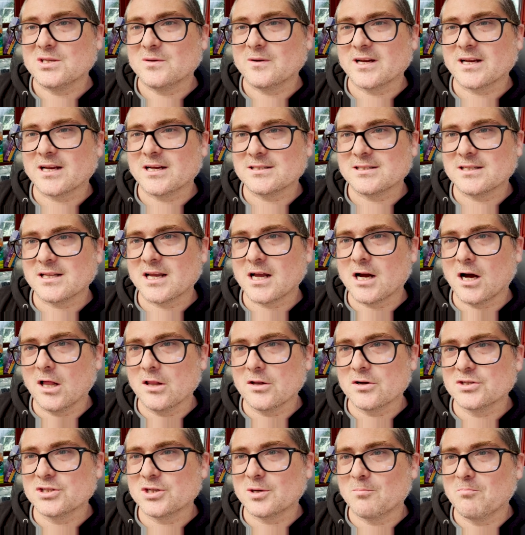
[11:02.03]
to it because the
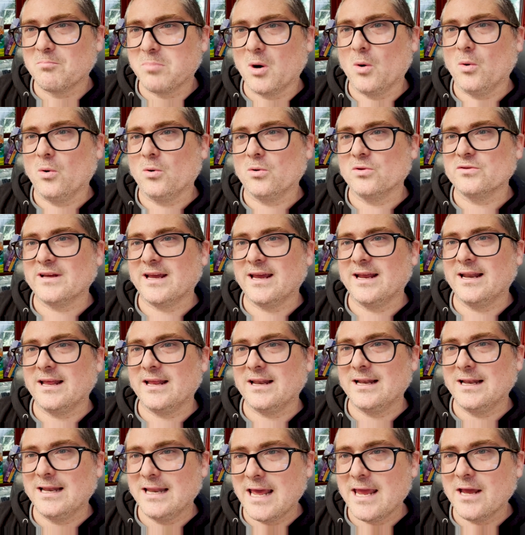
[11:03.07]
colors are bold and
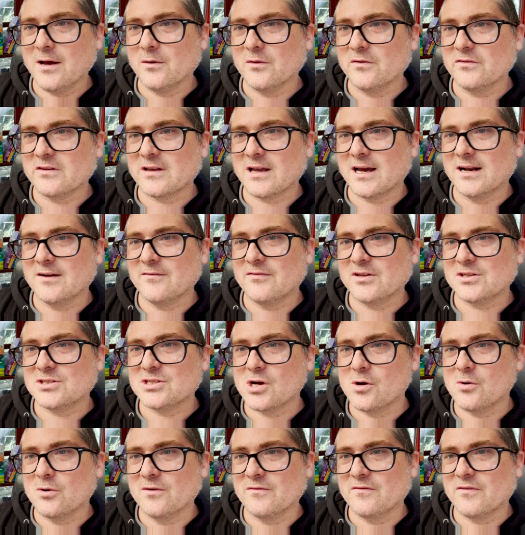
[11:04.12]
it nails kind of the
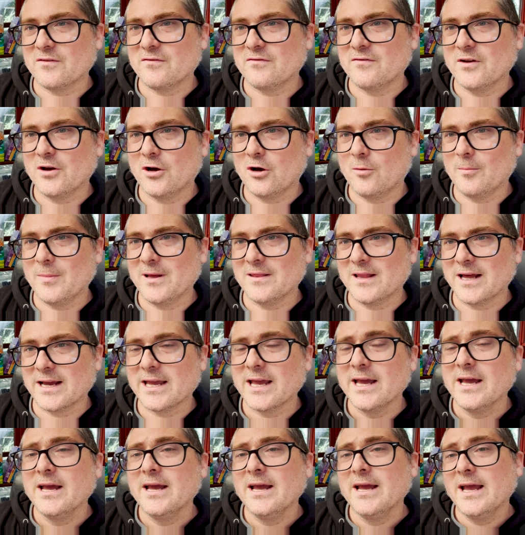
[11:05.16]
tone of the film. And
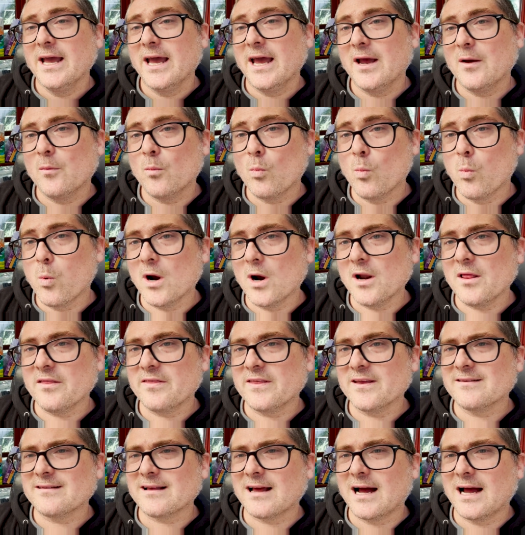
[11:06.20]
like, one of the
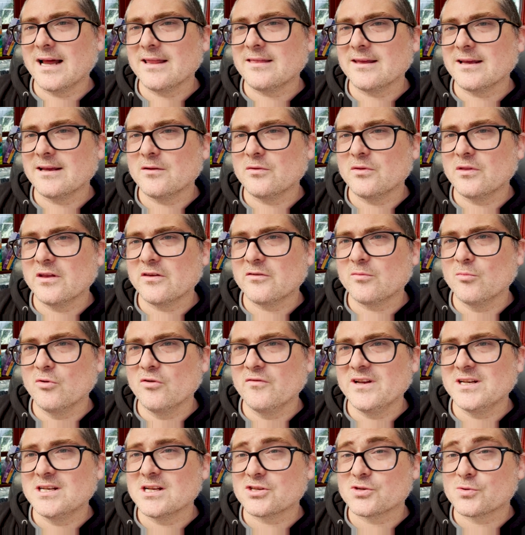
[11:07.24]
things that I think this
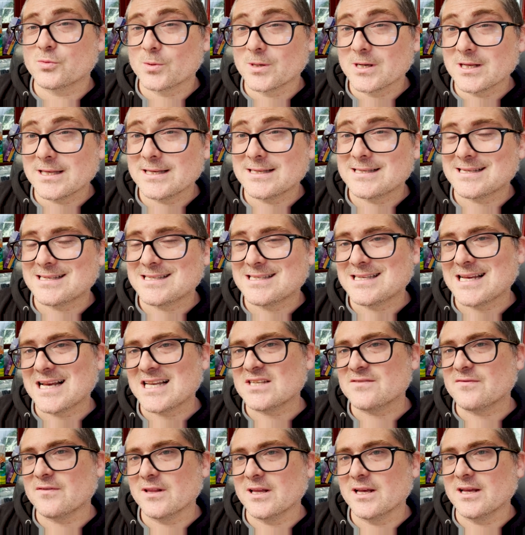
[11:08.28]
movie does really
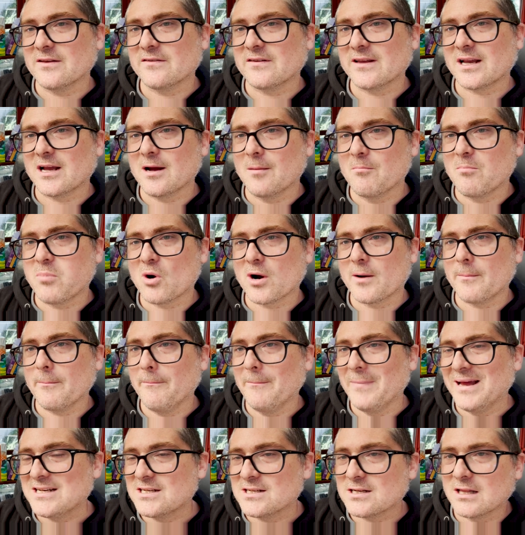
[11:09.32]
successfully is it
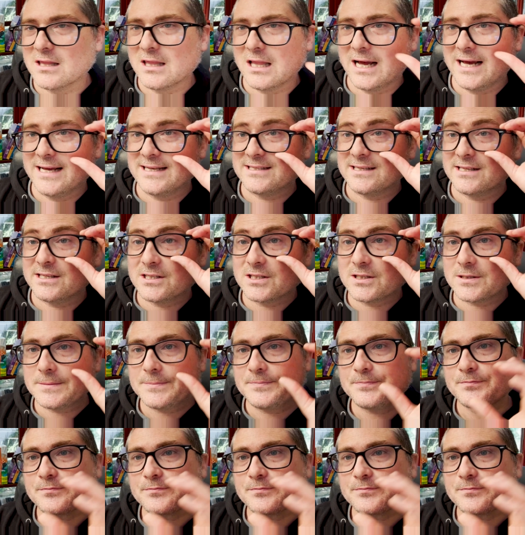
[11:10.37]
compartmentalizes